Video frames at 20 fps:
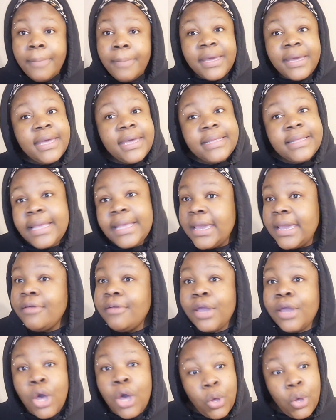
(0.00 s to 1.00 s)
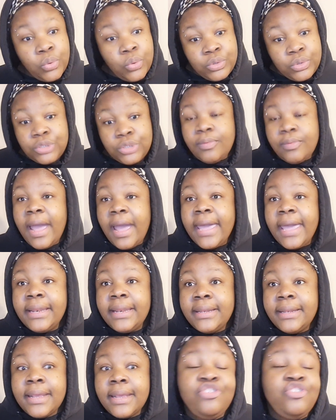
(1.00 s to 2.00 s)
Because here it goes,
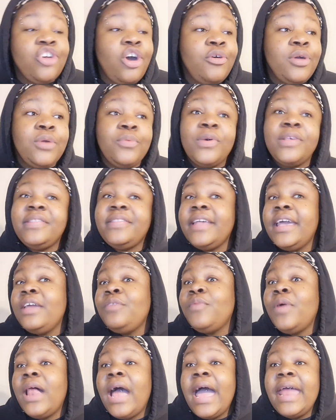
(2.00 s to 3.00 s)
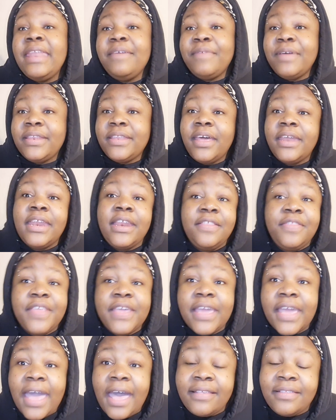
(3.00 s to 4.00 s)
right? Joey was saying, well, I never done
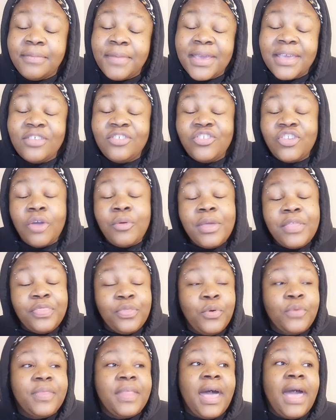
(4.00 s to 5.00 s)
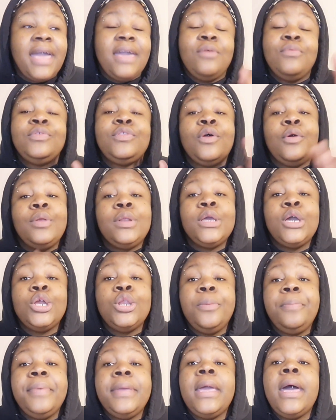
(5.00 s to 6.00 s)
anything in Casa, because Joey thought that it was only
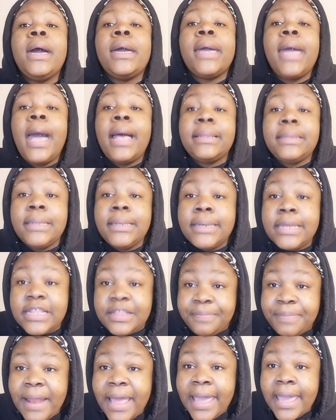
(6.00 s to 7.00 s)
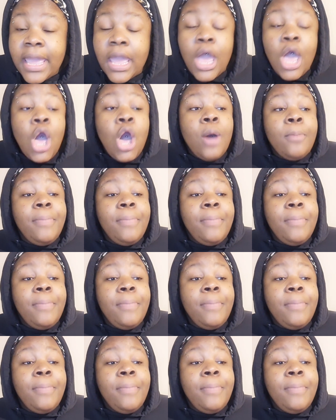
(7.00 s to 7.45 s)
going to be a Casa display.